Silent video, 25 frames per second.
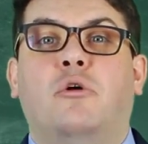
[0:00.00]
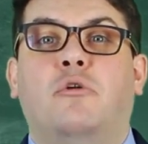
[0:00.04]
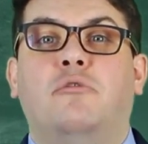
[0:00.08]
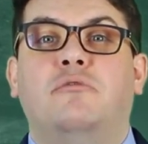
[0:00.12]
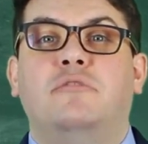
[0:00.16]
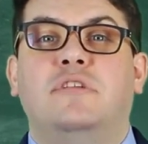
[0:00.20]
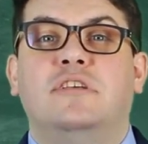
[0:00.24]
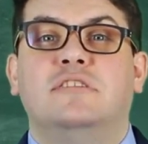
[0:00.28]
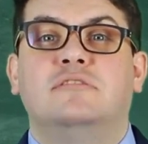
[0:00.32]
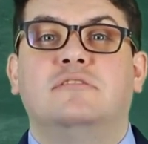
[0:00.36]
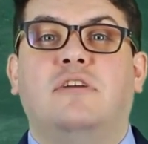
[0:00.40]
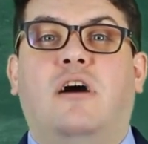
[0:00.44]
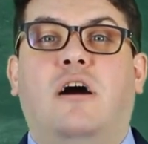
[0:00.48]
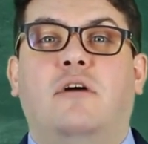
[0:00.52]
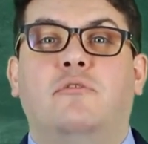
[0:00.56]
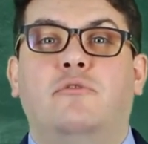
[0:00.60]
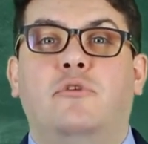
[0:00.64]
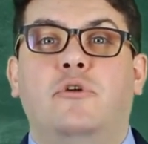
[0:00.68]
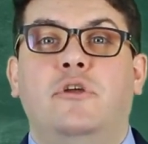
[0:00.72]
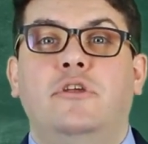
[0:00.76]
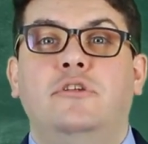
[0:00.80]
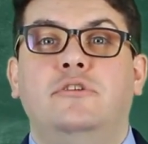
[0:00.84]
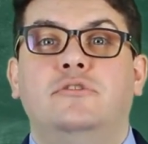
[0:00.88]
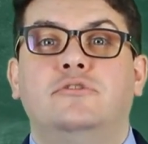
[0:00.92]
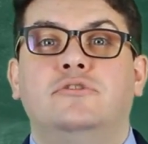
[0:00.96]
of test
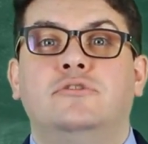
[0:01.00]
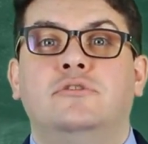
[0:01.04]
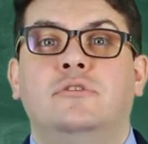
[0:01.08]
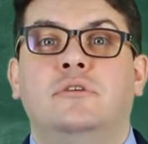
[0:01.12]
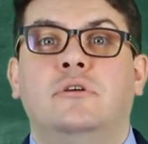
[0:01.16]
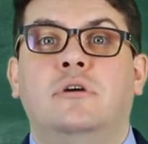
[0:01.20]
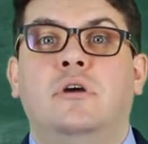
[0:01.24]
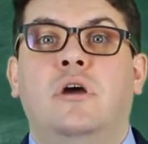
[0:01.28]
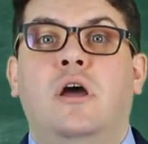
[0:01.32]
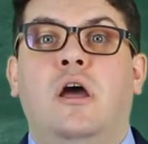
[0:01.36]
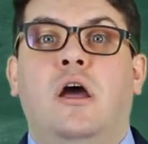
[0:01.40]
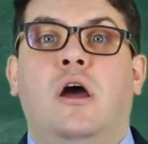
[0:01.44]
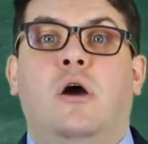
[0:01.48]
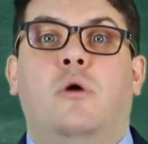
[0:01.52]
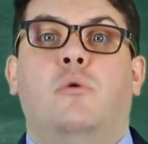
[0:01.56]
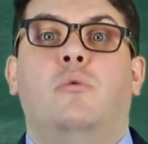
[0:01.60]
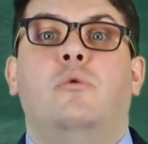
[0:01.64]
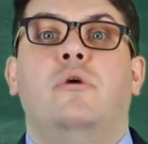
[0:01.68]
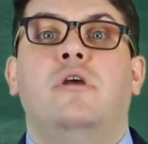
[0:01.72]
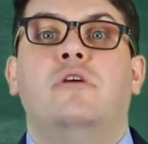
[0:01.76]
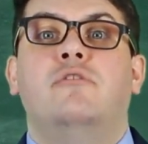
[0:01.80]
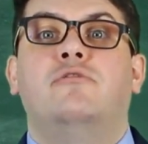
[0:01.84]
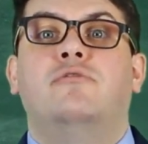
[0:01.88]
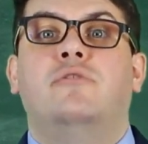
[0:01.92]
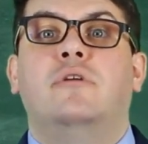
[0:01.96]
coverage
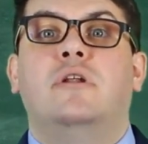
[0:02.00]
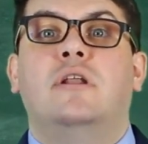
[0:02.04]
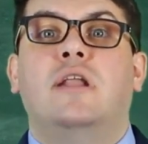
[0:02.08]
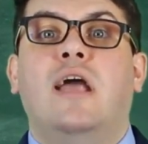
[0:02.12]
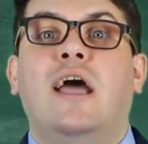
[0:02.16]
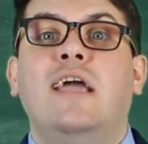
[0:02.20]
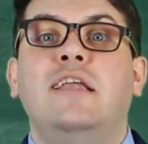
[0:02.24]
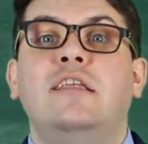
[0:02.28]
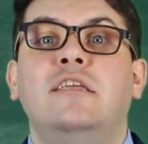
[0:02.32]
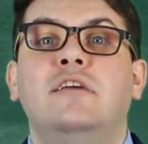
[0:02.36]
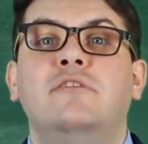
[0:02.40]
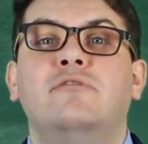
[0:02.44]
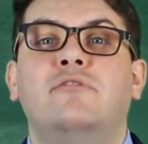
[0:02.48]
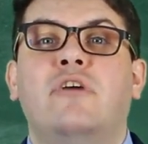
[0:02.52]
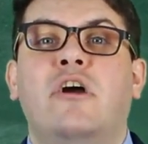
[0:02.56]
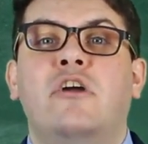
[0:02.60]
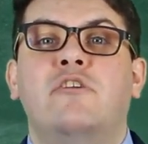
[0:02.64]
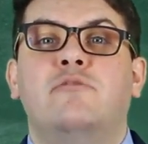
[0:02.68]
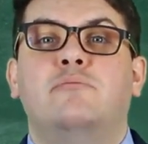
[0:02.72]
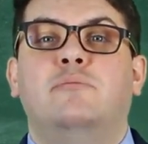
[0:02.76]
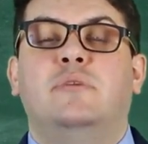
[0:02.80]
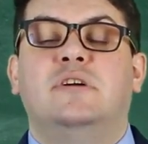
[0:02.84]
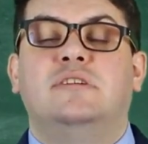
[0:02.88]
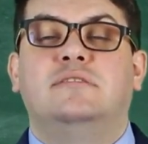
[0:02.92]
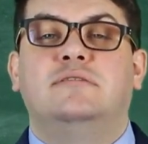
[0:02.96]
with
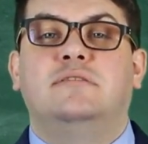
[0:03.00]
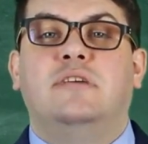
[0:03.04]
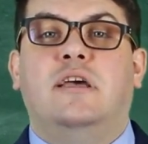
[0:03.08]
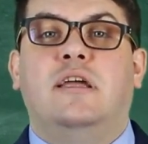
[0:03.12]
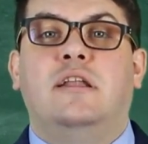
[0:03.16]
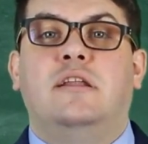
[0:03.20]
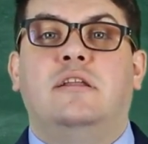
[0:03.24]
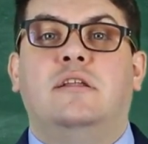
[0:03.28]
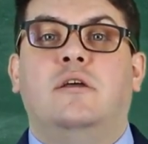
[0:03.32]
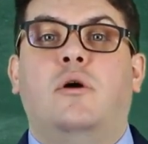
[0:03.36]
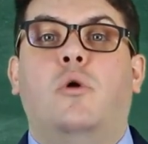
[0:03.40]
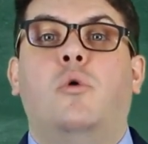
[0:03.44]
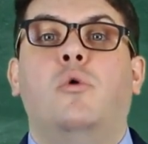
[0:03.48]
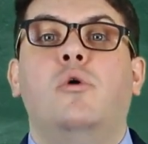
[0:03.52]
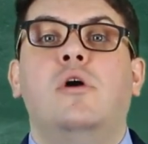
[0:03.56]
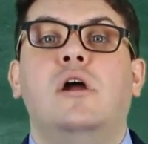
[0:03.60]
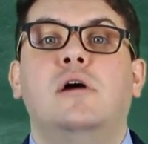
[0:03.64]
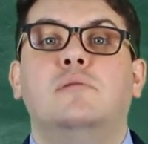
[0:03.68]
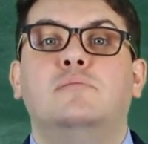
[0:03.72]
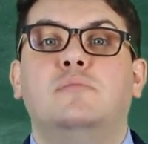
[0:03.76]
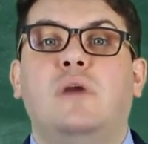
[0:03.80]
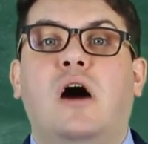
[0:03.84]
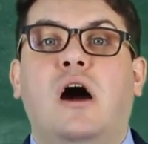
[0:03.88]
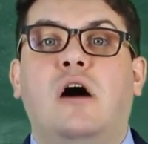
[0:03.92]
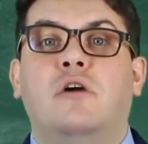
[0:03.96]
95% or
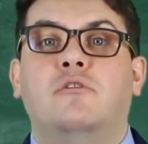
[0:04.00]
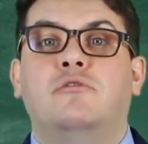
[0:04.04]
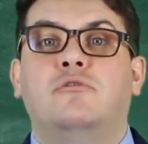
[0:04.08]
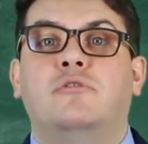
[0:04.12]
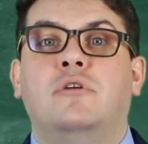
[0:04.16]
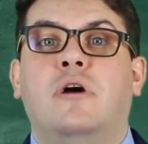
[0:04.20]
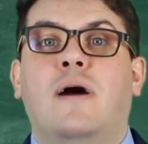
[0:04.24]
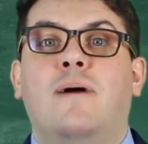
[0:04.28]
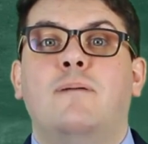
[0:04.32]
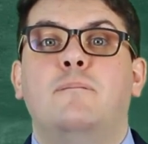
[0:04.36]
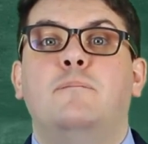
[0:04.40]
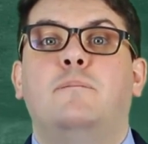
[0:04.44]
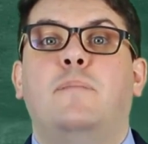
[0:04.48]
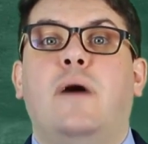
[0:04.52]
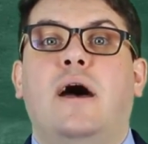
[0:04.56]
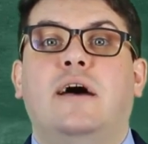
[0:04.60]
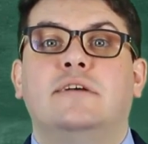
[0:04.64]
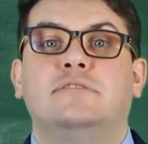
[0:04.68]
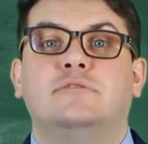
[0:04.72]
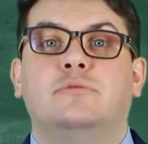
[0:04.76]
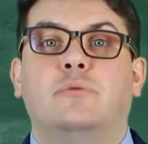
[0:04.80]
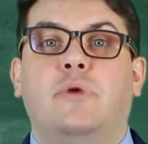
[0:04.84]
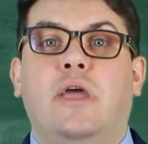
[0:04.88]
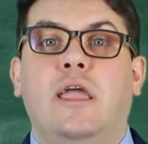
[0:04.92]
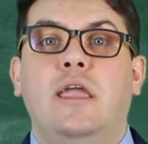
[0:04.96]
above
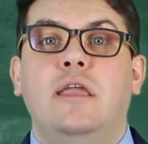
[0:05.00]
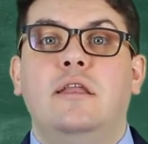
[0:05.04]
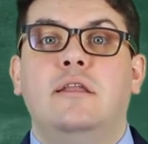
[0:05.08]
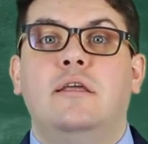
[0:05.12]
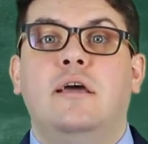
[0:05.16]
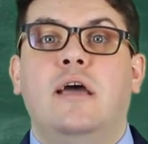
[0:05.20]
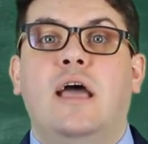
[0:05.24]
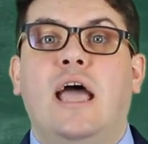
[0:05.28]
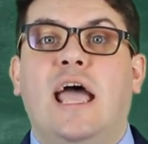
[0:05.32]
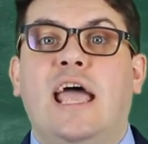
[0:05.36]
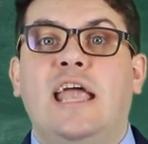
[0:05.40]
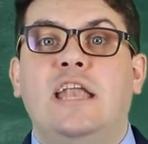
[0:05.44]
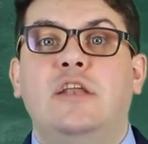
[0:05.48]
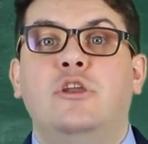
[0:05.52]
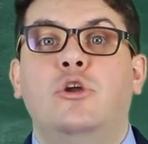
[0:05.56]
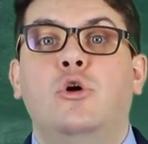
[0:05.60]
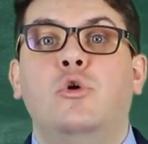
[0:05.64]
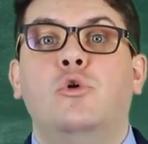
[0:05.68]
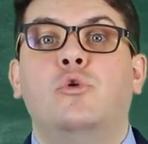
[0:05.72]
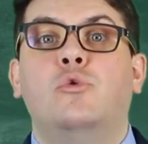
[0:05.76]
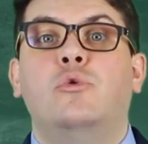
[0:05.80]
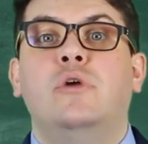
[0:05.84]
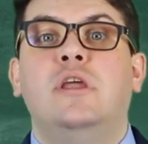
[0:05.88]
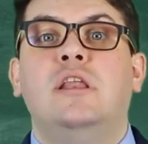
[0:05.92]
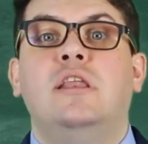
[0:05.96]
pass rate and no
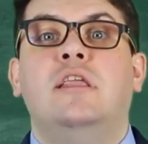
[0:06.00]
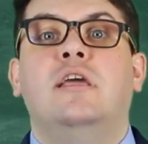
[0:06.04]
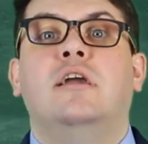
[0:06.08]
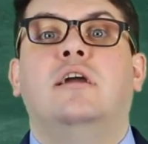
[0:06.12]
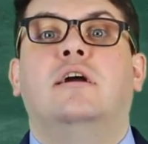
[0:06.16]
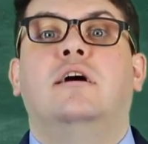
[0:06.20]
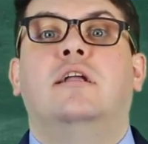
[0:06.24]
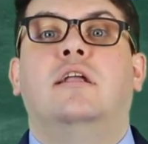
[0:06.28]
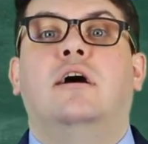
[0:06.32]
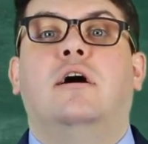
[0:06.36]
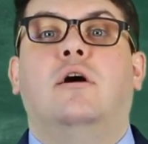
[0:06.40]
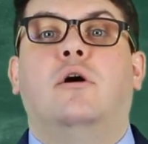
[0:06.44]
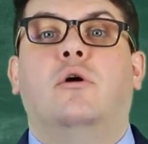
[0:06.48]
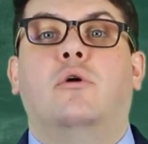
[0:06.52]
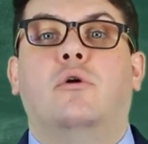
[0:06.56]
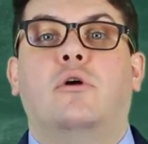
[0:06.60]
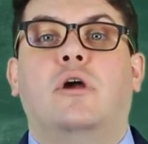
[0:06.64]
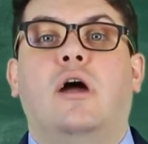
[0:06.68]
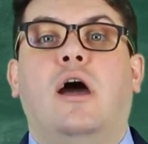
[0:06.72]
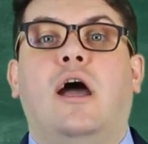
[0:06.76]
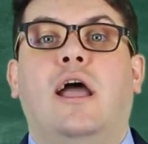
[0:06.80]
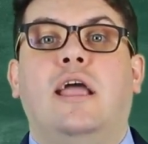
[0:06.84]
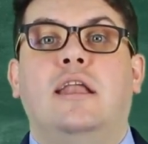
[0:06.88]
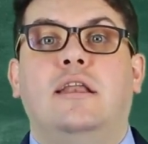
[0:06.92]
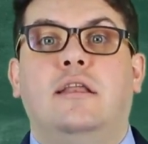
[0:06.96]
critical or
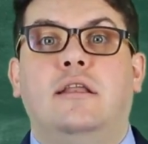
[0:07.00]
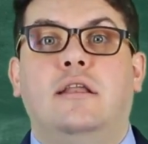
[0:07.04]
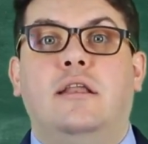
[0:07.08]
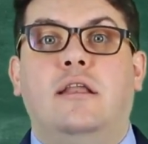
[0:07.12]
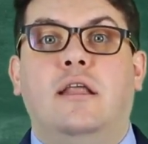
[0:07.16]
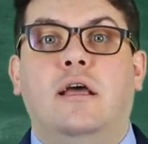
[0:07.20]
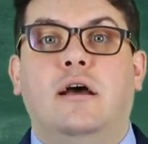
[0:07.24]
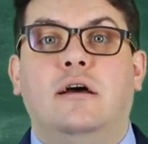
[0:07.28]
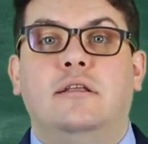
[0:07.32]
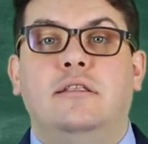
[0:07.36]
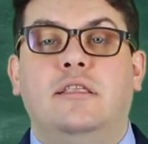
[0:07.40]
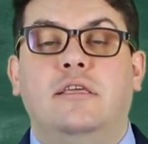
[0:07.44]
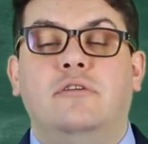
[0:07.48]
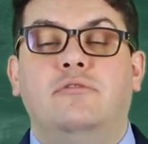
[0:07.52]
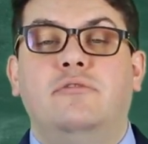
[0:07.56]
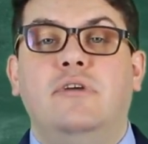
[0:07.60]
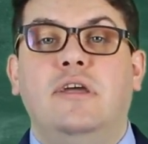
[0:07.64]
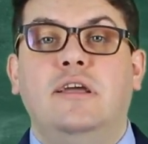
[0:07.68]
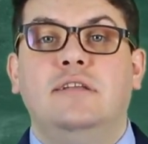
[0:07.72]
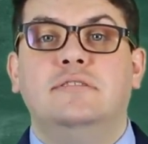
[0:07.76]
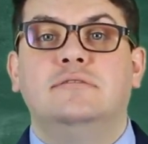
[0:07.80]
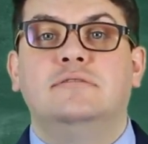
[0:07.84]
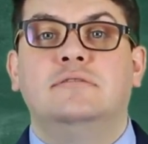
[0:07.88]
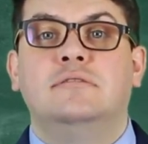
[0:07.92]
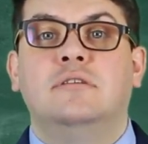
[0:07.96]
high
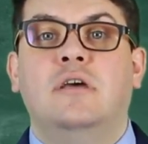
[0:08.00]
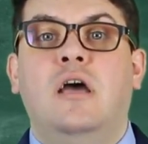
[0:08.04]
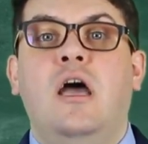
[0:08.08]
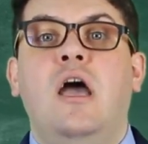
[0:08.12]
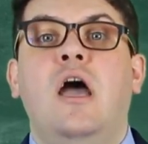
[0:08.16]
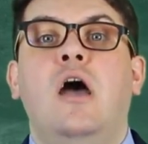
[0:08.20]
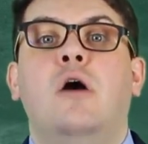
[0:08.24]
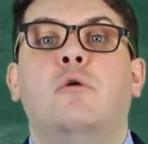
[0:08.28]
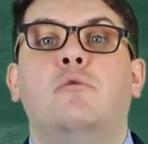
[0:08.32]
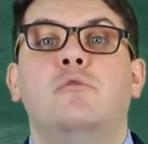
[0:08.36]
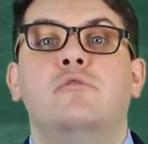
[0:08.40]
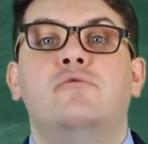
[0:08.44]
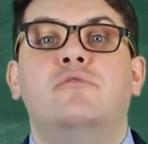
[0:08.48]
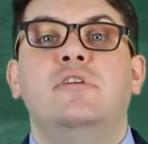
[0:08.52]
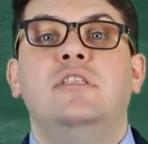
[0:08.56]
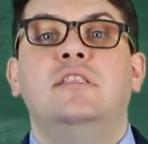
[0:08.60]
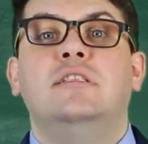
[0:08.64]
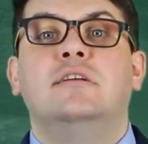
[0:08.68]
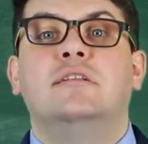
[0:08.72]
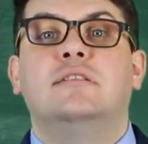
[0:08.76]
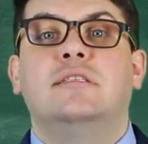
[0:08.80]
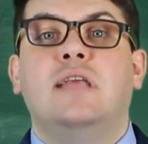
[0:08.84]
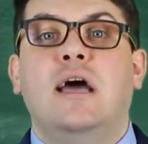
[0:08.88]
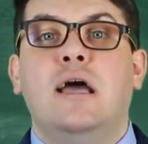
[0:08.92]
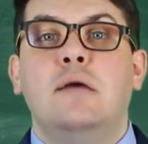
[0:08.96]
defects within
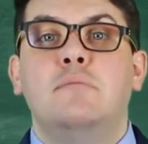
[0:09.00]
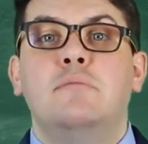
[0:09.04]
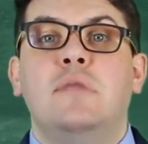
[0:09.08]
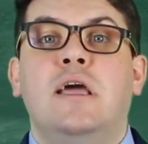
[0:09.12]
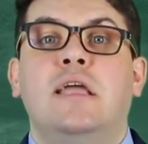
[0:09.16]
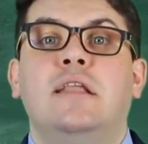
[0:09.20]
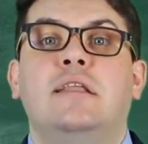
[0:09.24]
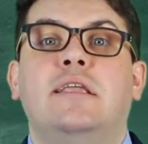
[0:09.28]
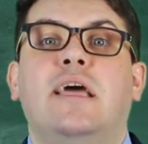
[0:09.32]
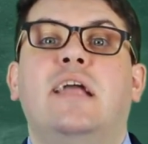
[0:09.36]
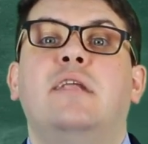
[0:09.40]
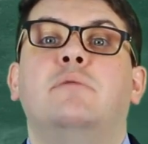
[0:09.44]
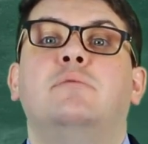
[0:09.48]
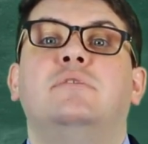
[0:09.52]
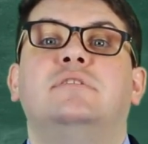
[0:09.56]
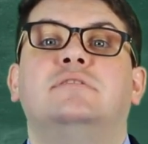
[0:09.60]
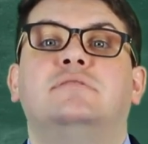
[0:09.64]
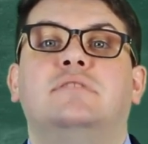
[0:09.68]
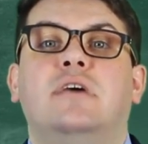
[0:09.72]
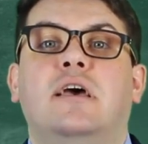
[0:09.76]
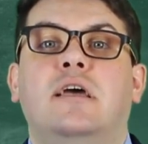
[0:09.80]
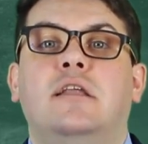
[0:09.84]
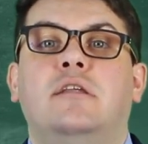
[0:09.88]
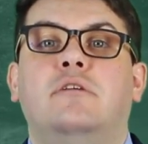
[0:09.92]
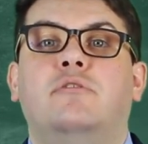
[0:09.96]
the timeline that we
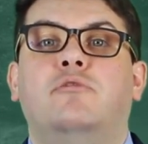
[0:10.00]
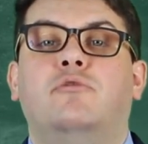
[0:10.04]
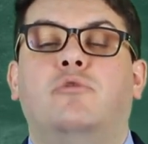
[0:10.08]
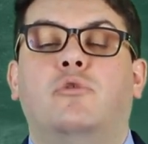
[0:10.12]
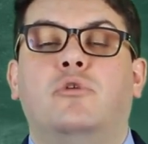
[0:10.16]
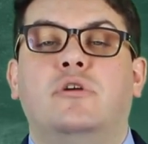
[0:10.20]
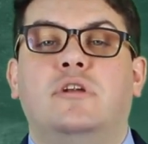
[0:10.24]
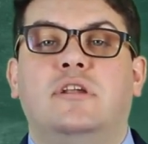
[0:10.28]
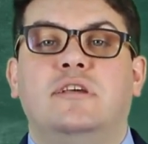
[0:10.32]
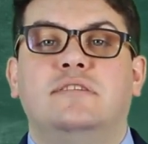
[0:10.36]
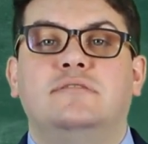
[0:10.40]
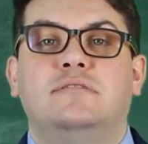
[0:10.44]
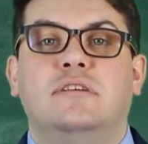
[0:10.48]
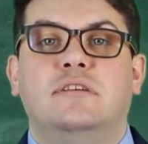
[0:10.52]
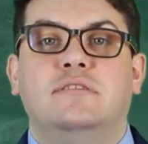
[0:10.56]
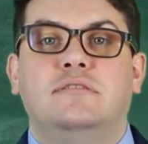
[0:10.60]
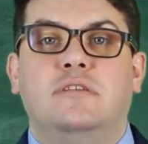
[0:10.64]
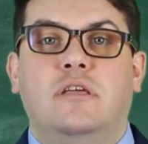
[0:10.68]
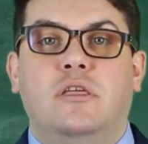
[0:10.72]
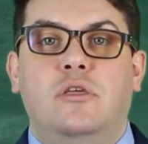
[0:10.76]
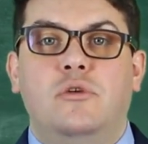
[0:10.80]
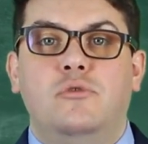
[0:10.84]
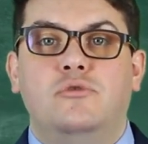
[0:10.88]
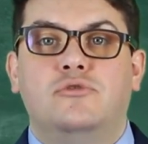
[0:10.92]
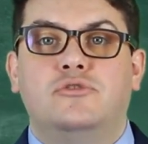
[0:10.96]
set for test
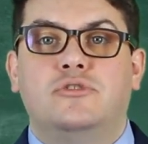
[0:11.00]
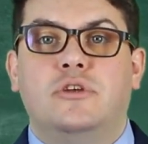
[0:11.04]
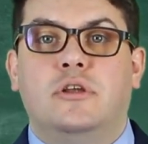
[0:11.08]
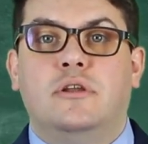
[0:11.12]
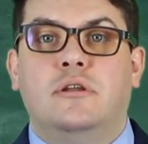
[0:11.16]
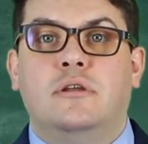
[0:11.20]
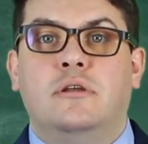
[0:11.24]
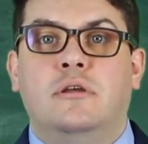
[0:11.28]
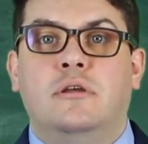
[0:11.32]
execution.